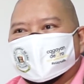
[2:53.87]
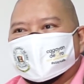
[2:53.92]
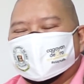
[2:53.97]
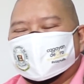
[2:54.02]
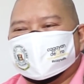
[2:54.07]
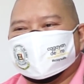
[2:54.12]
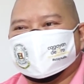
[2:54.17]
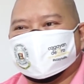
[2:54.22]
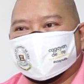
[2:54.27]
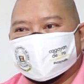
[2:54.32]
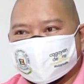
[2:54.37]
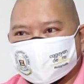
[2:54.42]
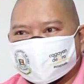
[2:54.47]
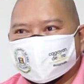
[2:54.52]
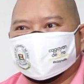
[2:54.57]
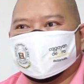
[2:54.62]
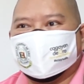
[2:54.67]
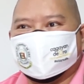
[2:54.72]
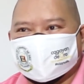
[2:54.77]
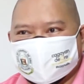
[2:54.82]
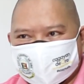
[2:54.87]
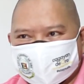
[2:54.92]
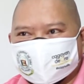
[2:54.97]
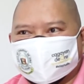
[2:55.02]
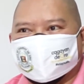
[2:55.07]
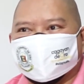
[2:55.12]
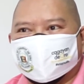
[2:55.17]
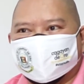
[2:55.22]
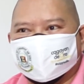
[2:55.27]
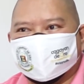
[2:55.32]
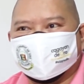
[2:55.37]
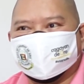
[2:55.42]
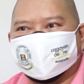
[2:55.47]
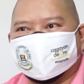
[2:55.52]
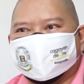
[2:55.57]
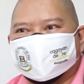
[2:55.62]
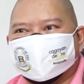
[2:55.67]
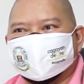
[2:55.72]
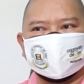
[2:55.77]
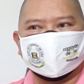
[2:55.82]
is under that section.
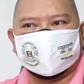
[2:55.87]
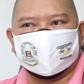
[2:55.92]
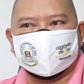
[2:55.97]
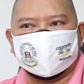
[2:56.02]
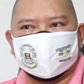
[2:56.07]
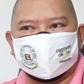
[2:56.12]
We